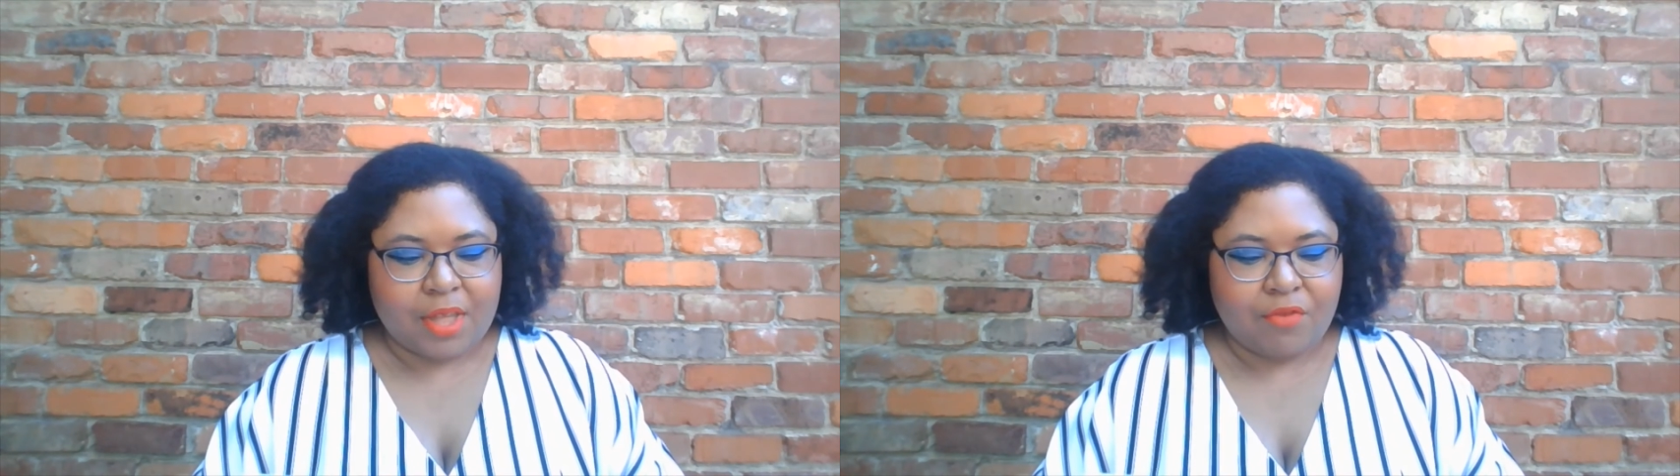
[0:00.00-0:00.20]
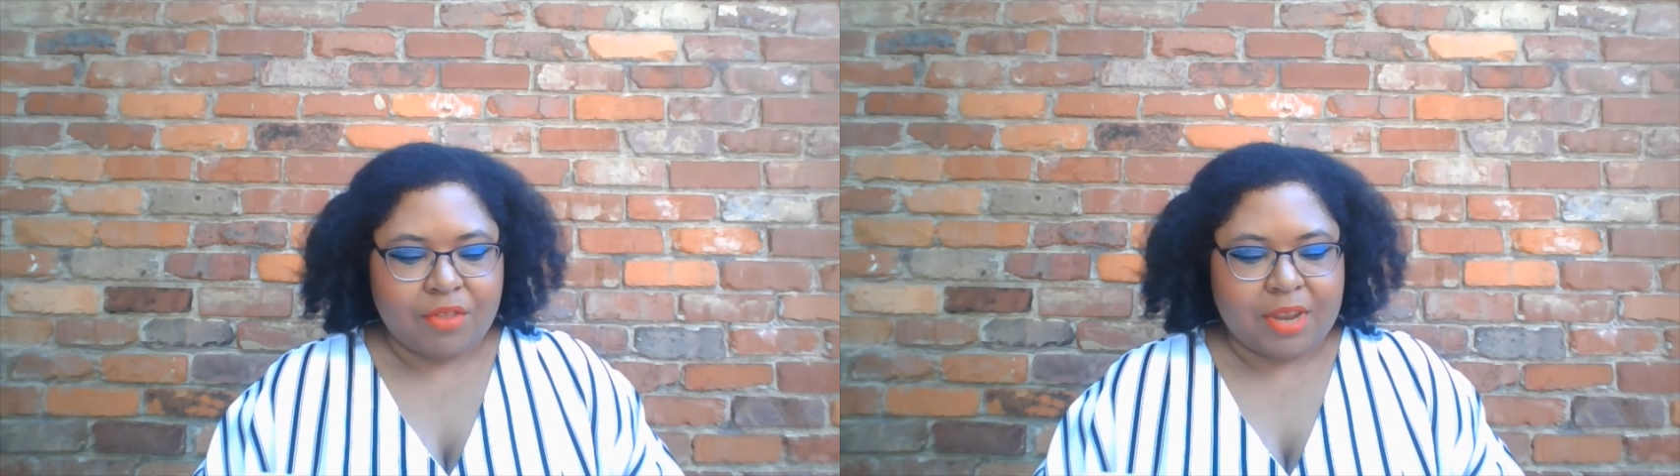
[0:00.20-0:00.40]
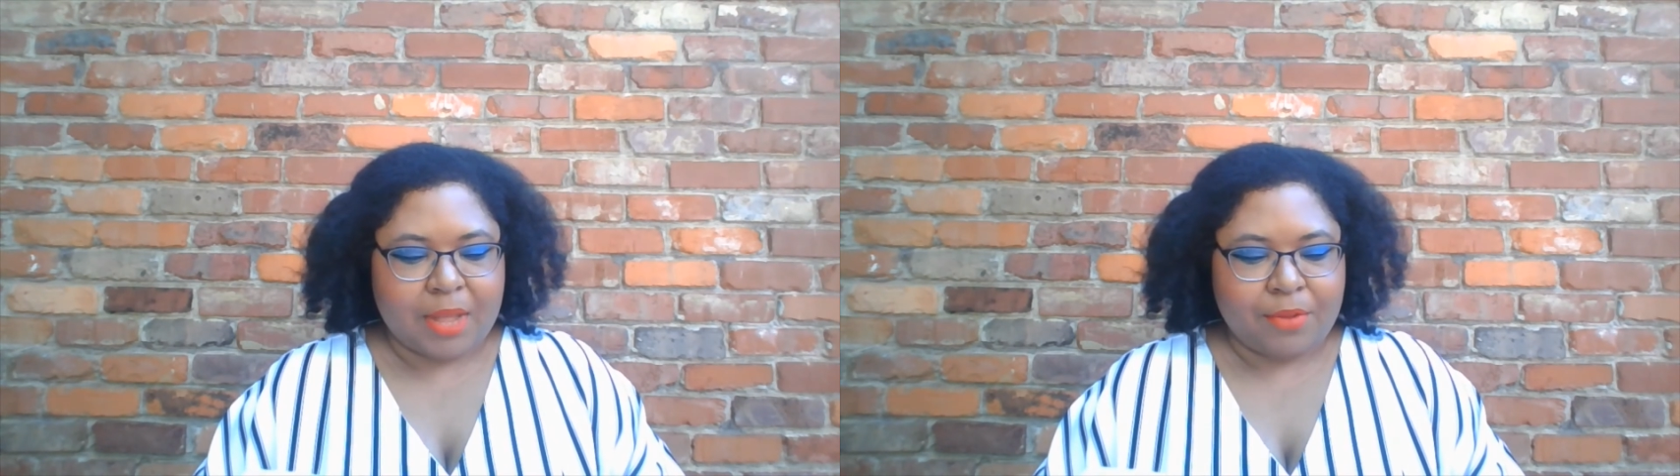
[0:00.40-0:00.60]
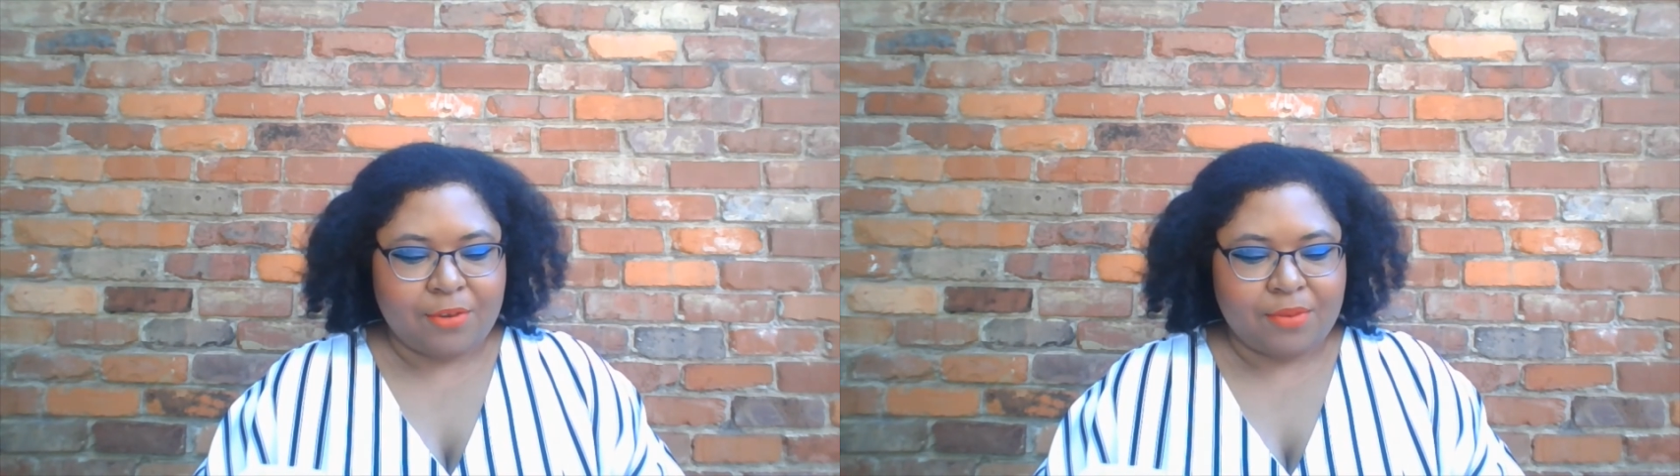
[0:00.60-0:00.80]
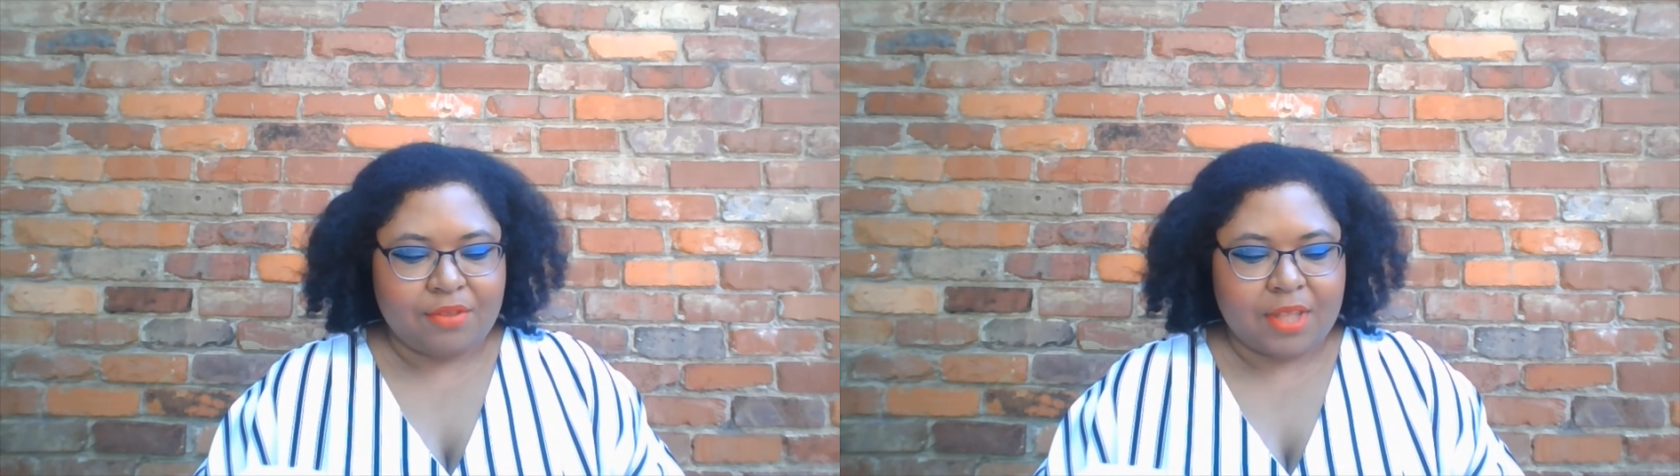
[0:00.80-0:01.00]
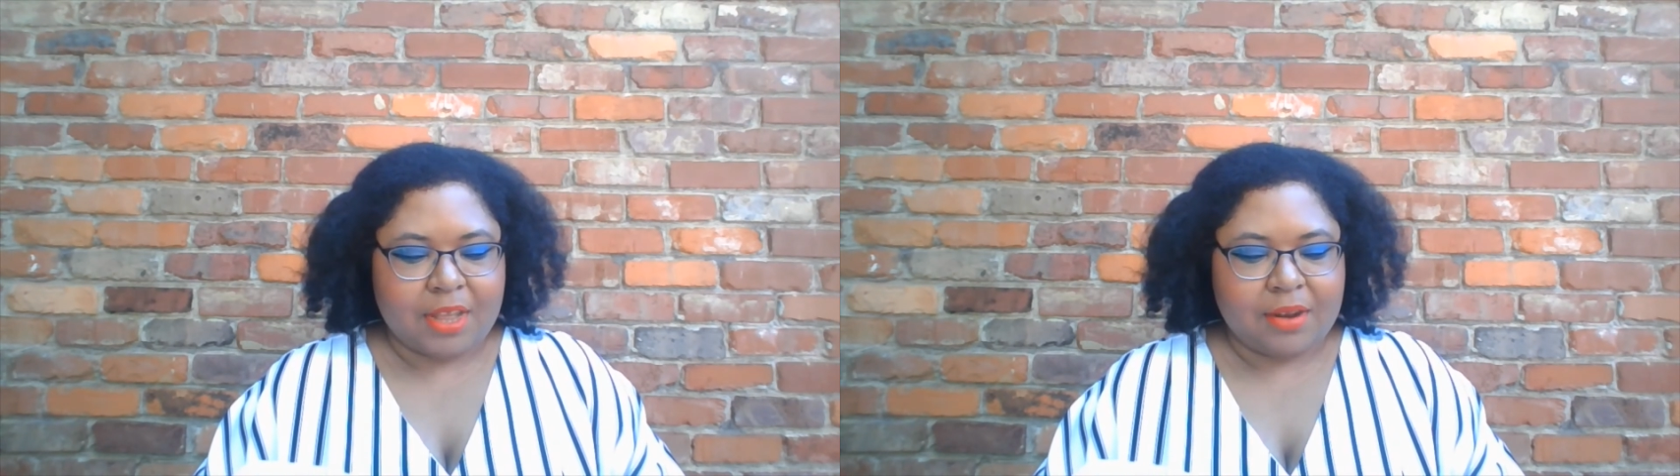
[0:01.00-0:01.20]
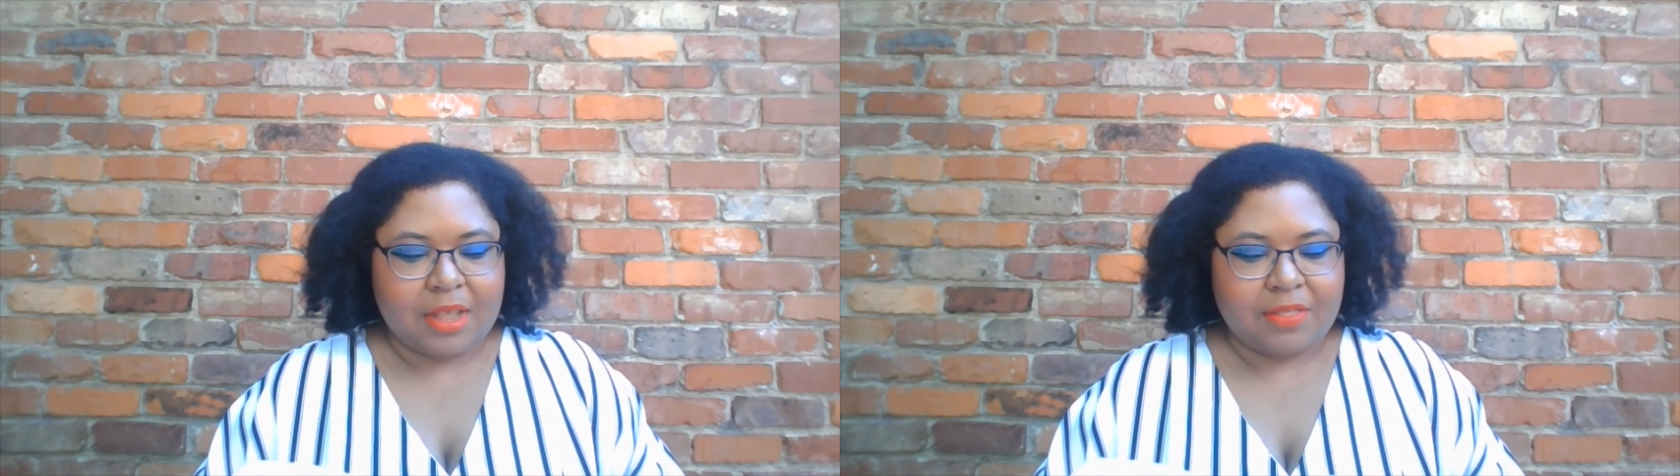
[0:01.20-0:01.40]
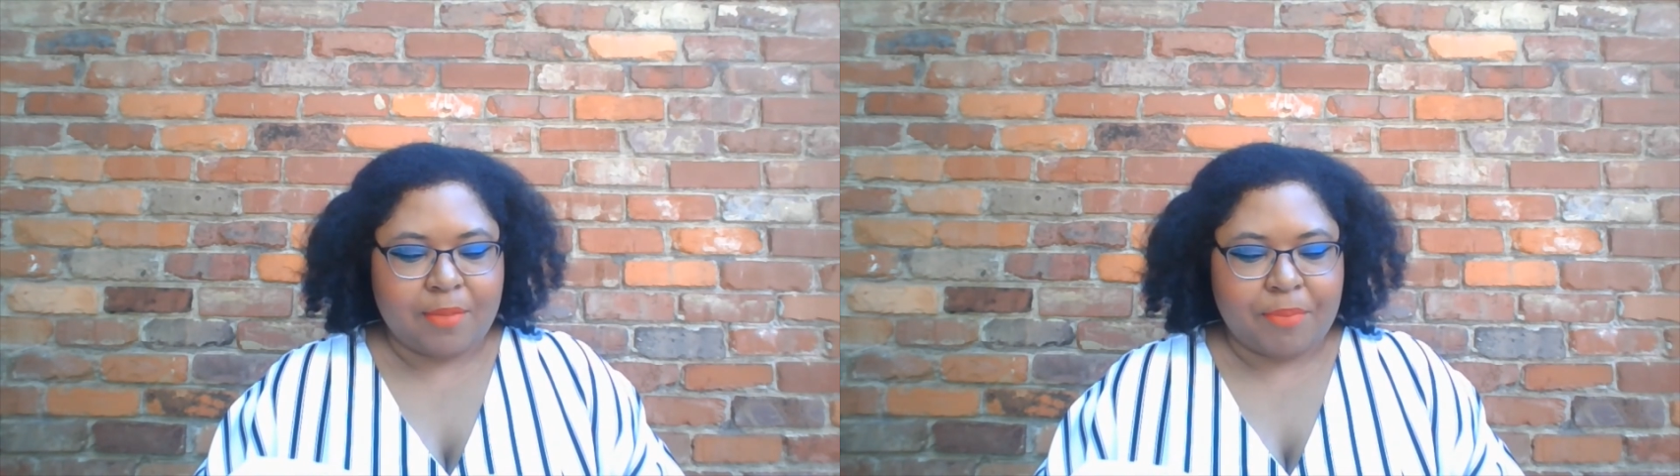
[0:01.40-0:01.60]
of the damage was done
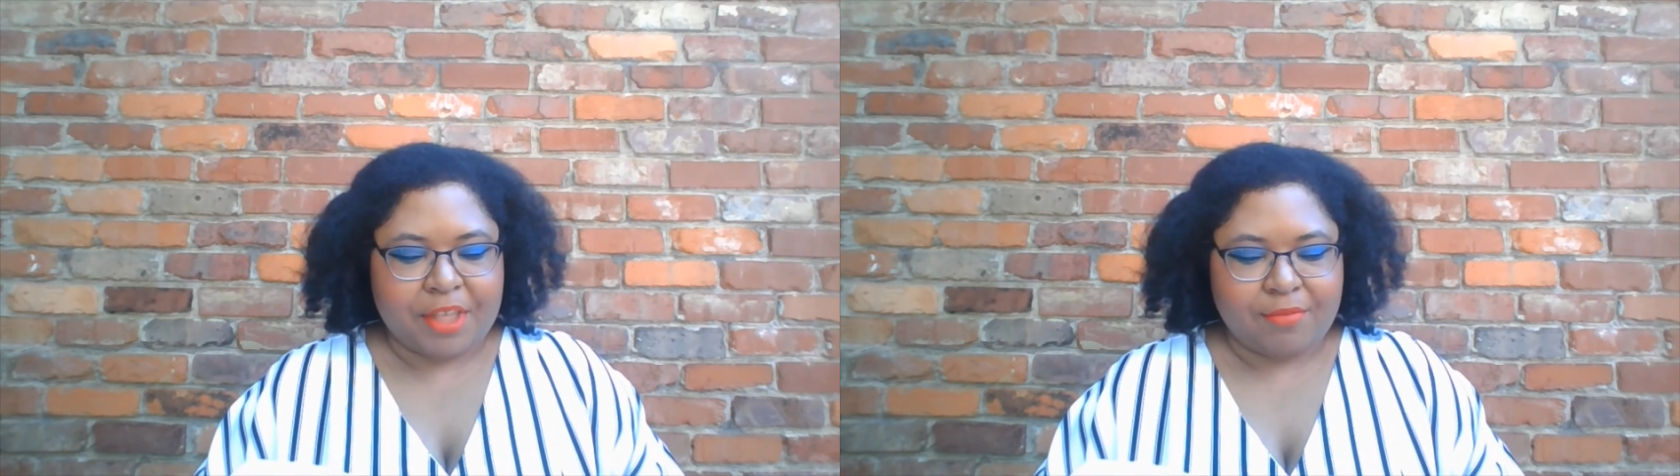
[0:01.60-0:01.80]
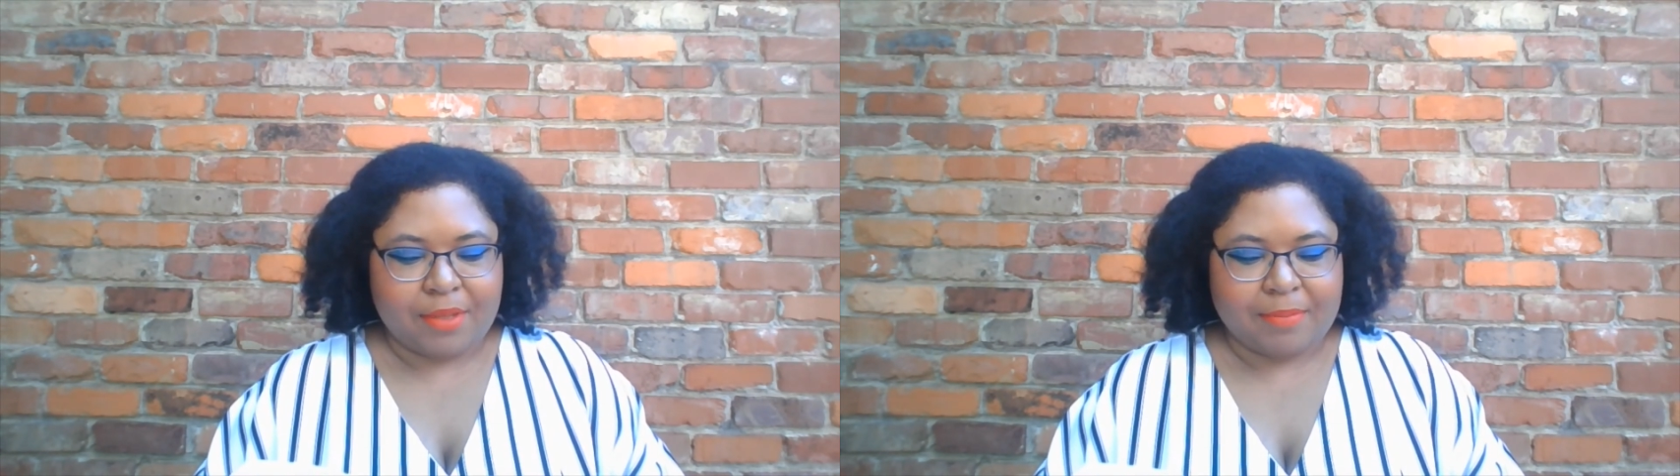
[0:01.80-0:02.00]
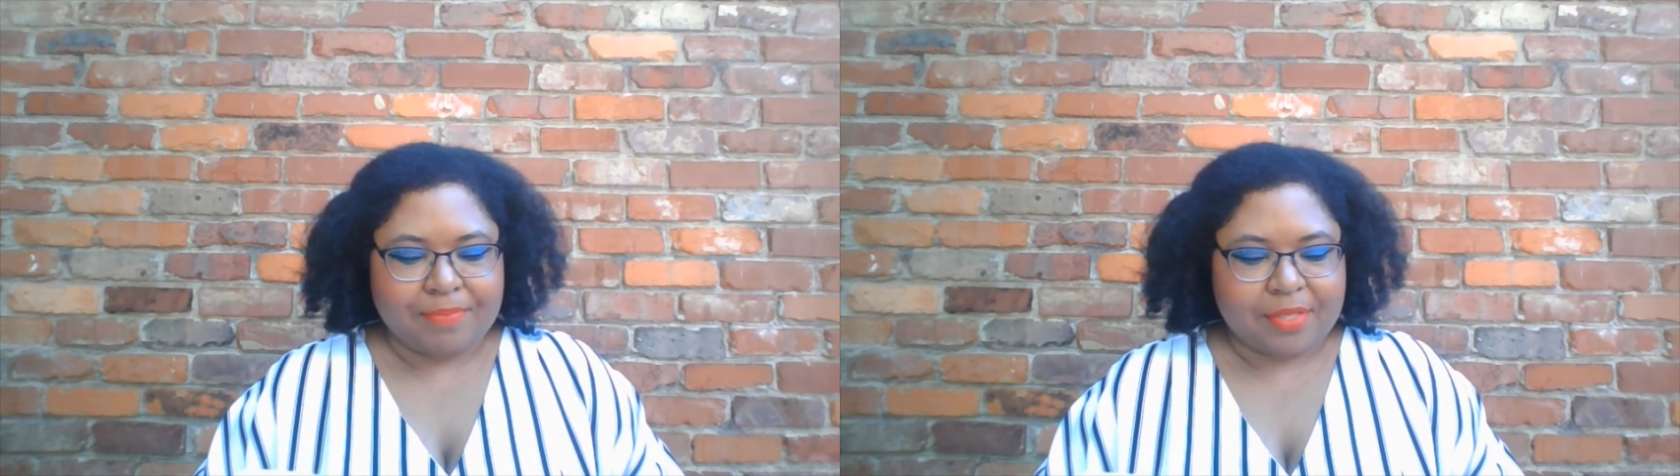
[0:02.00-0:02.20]
in the basement,